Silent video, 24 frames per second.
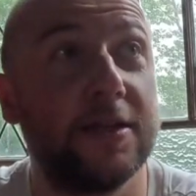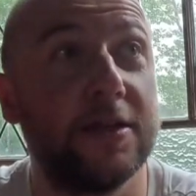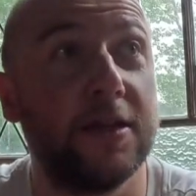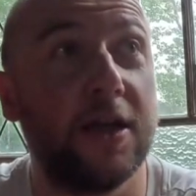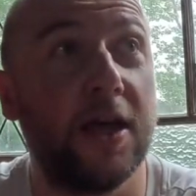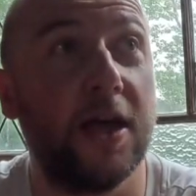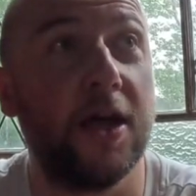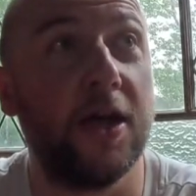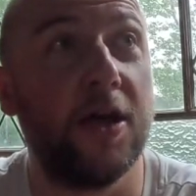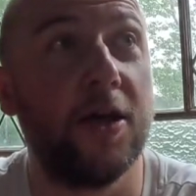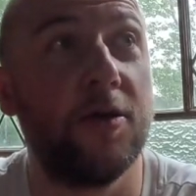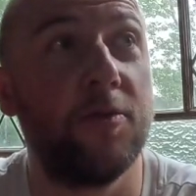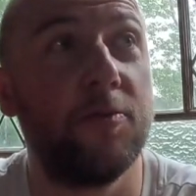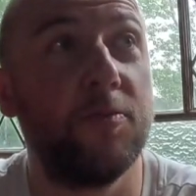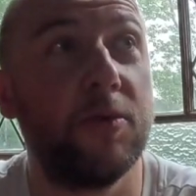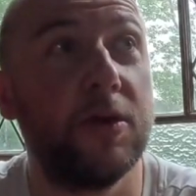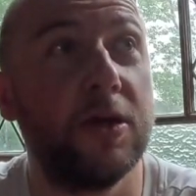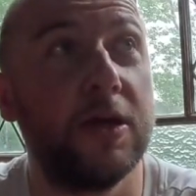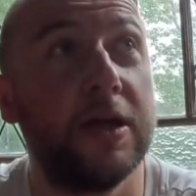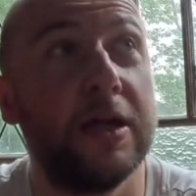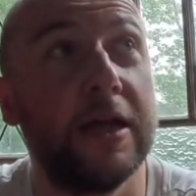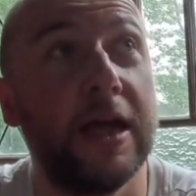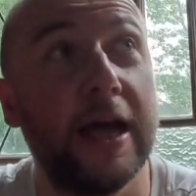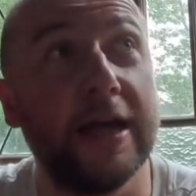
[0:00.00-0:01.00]

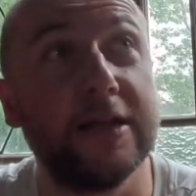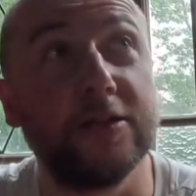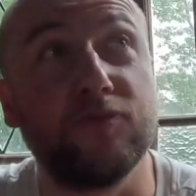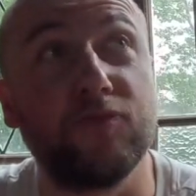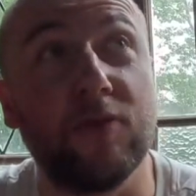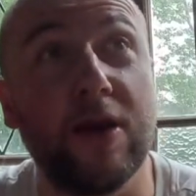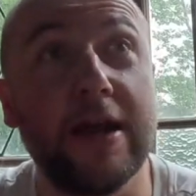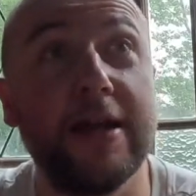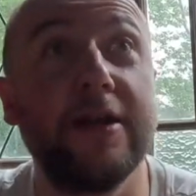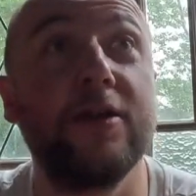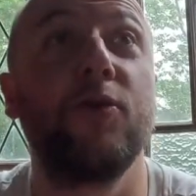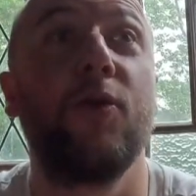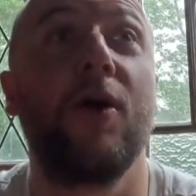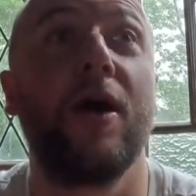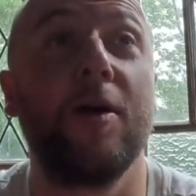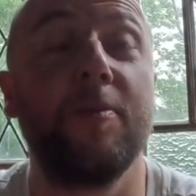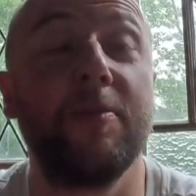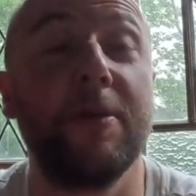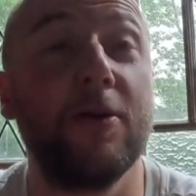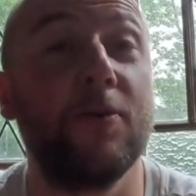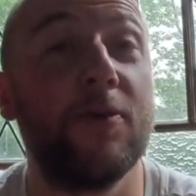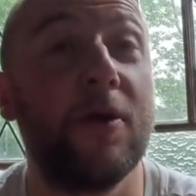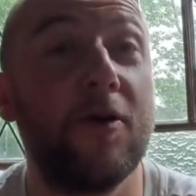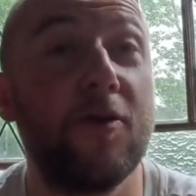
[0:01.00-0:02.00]
Has rained quite a
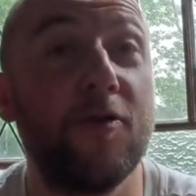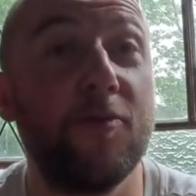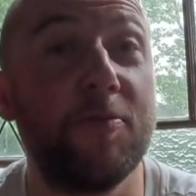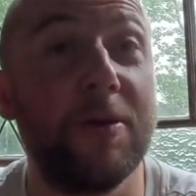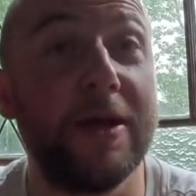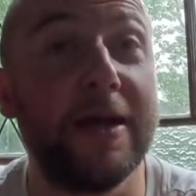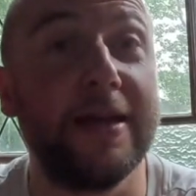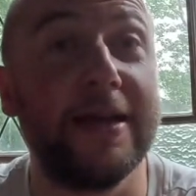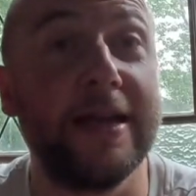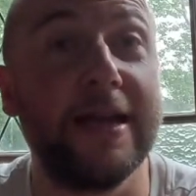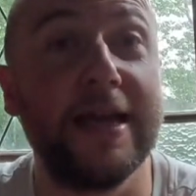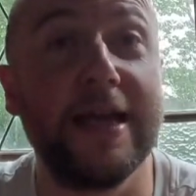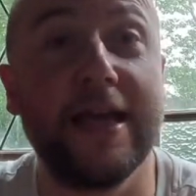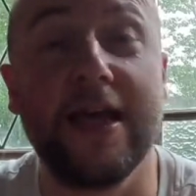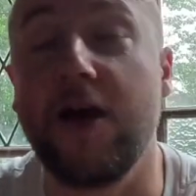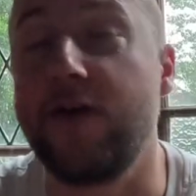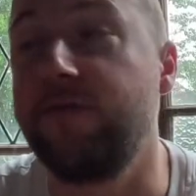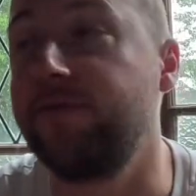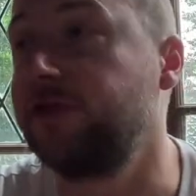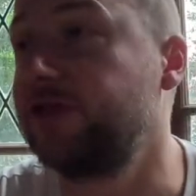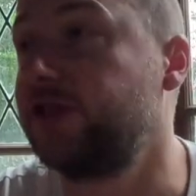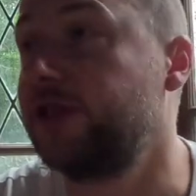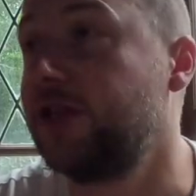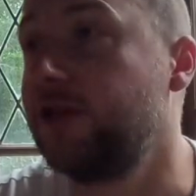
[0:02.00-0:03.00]
bit while we've been here.
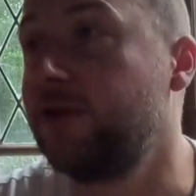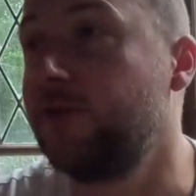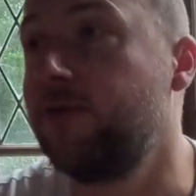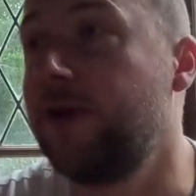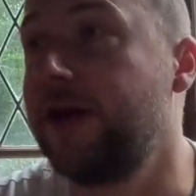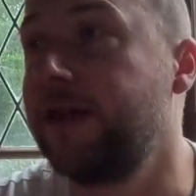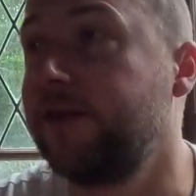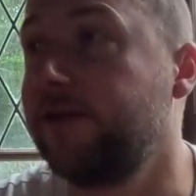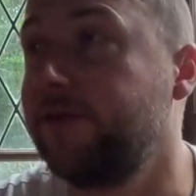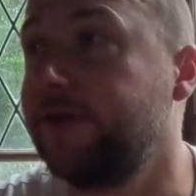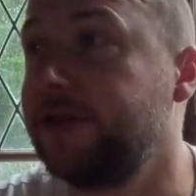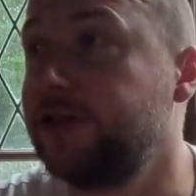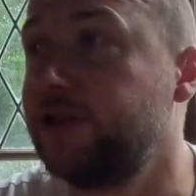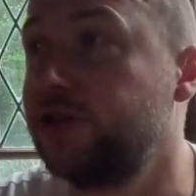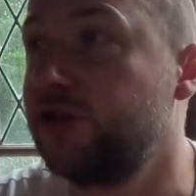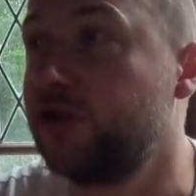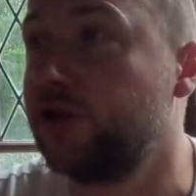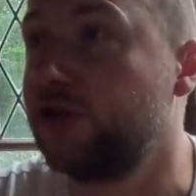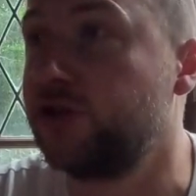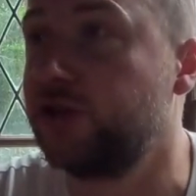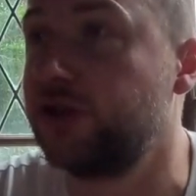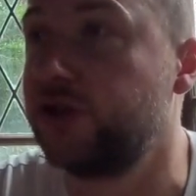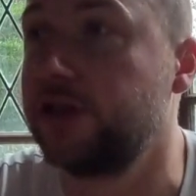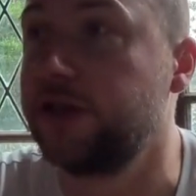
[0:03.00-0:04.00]
Obviously the weather is
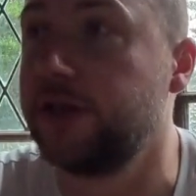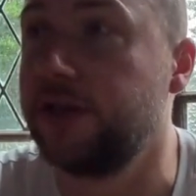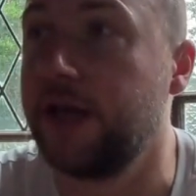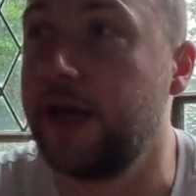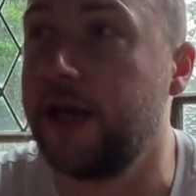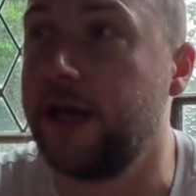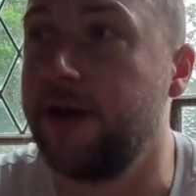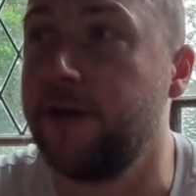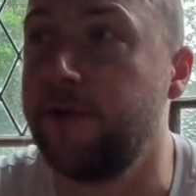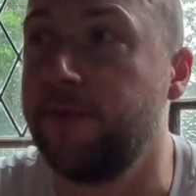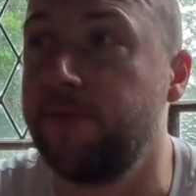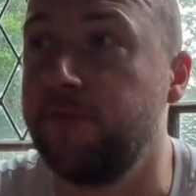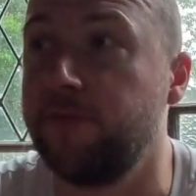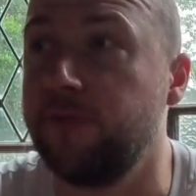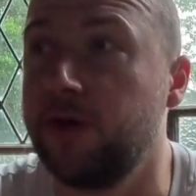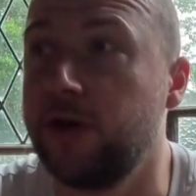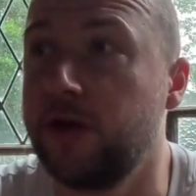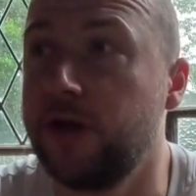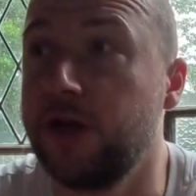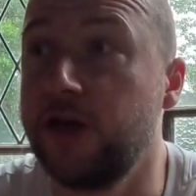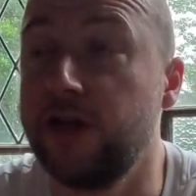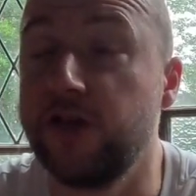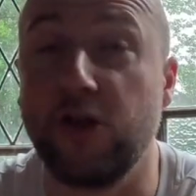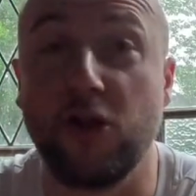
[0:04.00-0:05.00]
just the
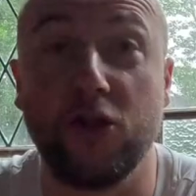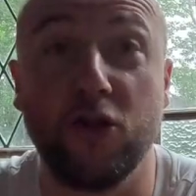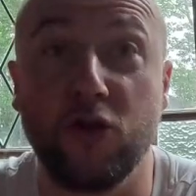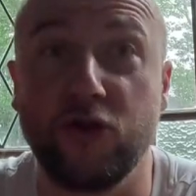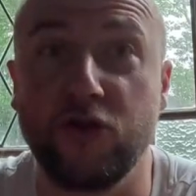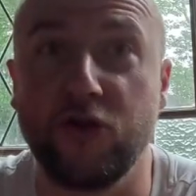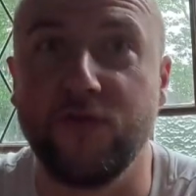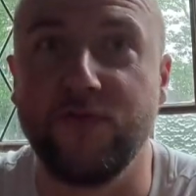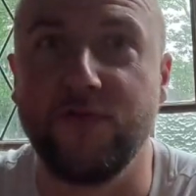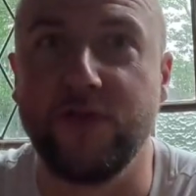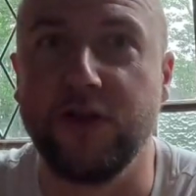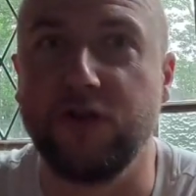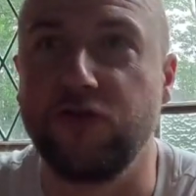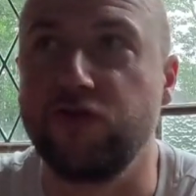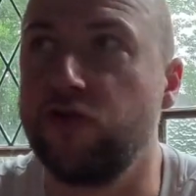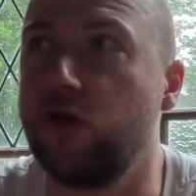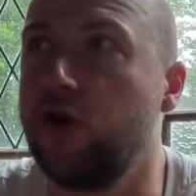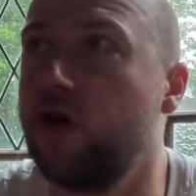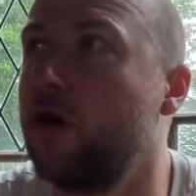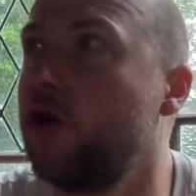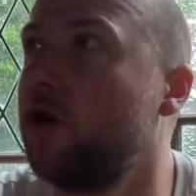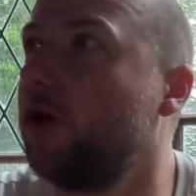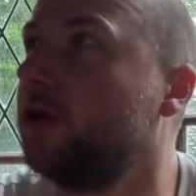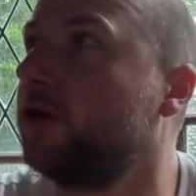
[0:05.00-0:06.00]
look of the
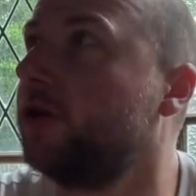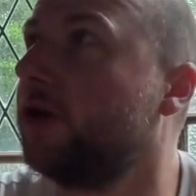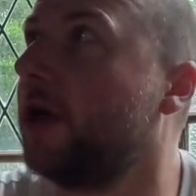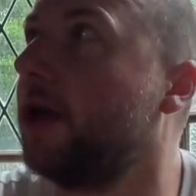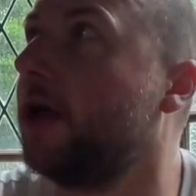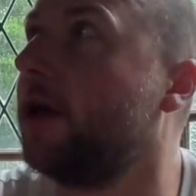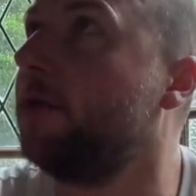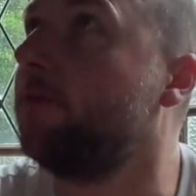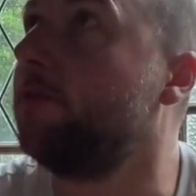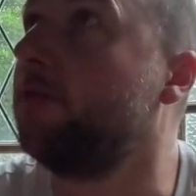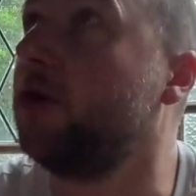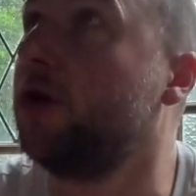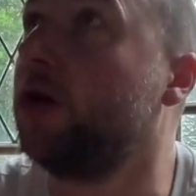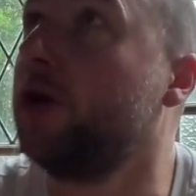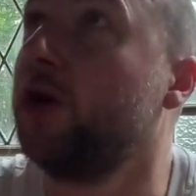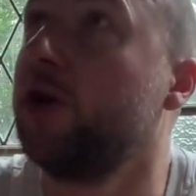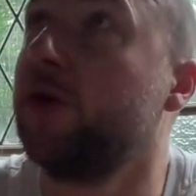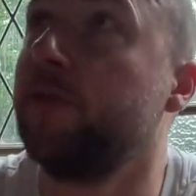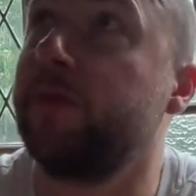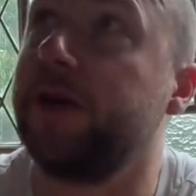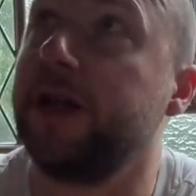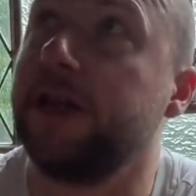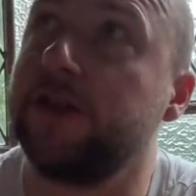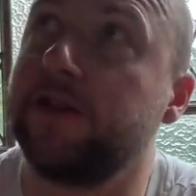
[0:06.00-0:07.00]
draw, but
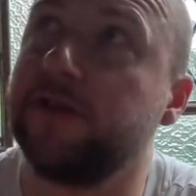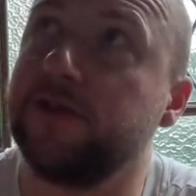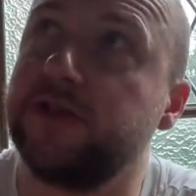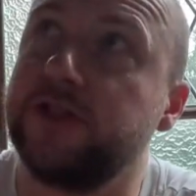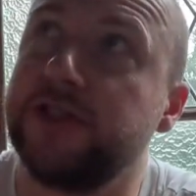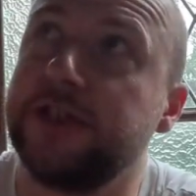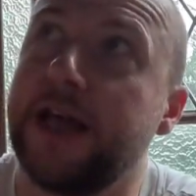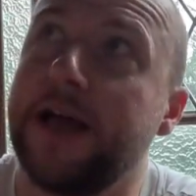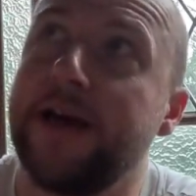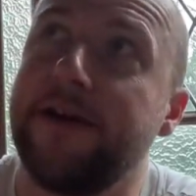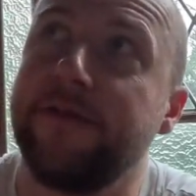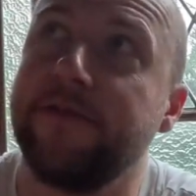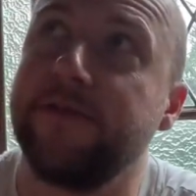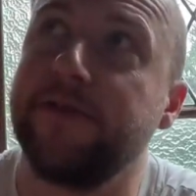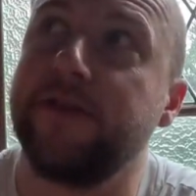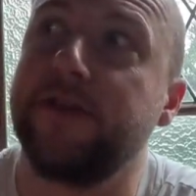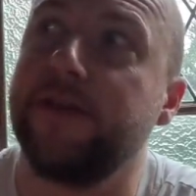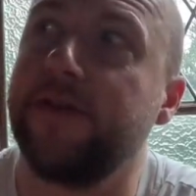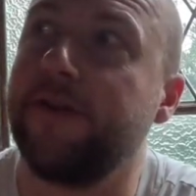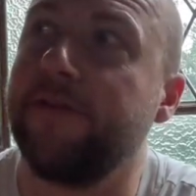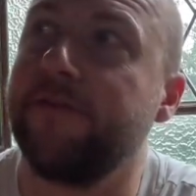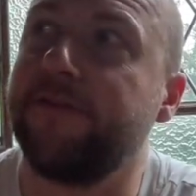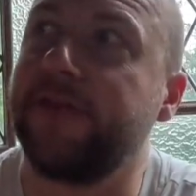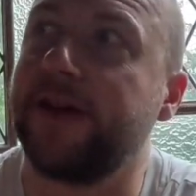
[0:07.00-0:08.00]
it does sound
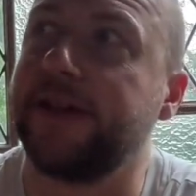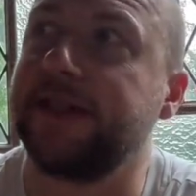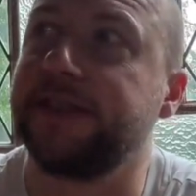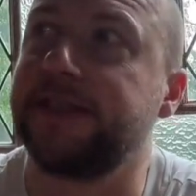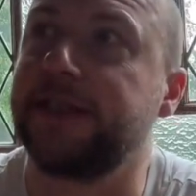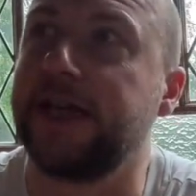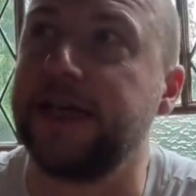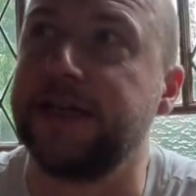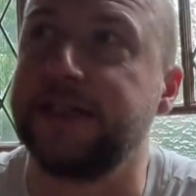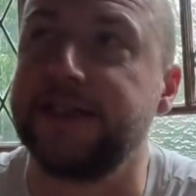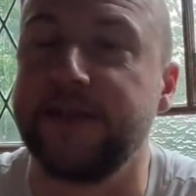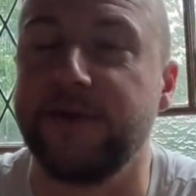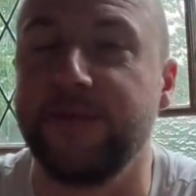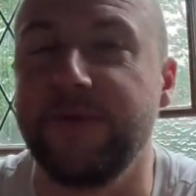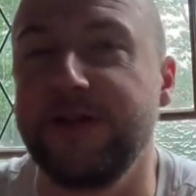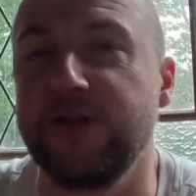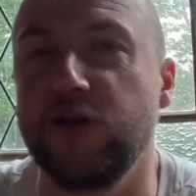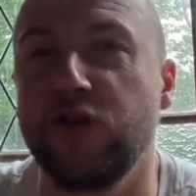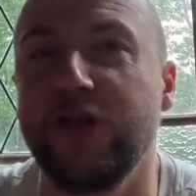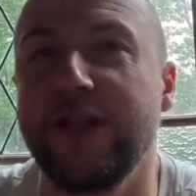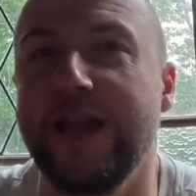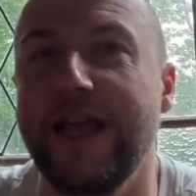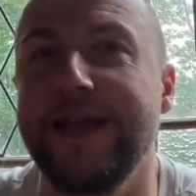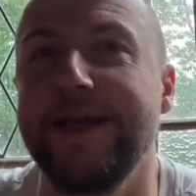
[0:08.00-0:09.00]
fantastic when you
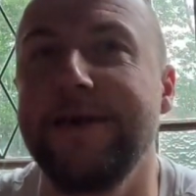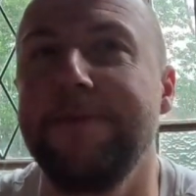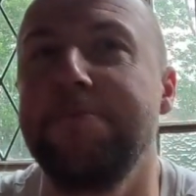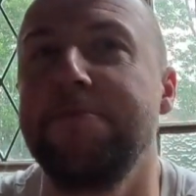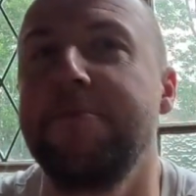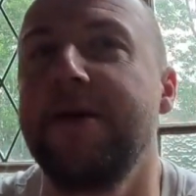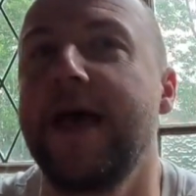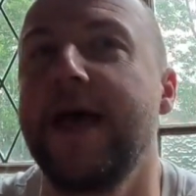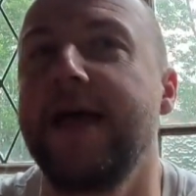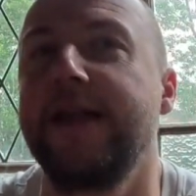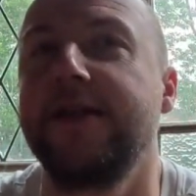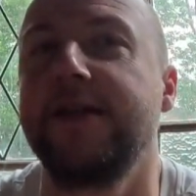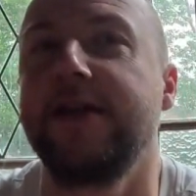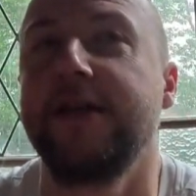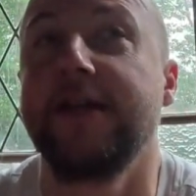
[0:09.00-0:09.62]
lay in bed,